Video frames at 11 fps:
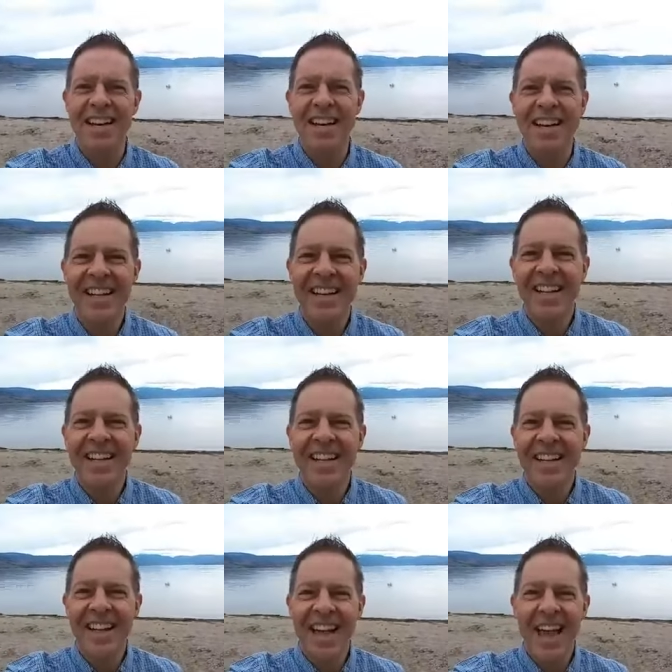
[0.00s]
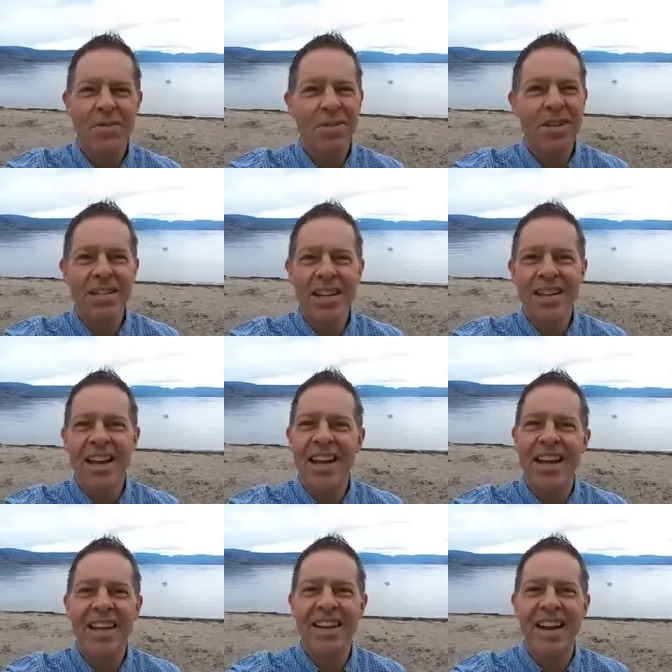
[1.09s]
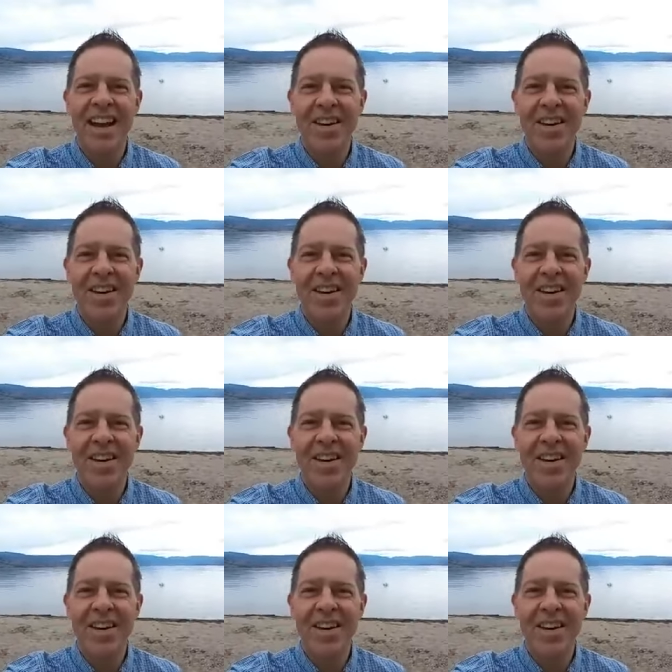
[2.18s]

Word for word: And uh, every Sunday,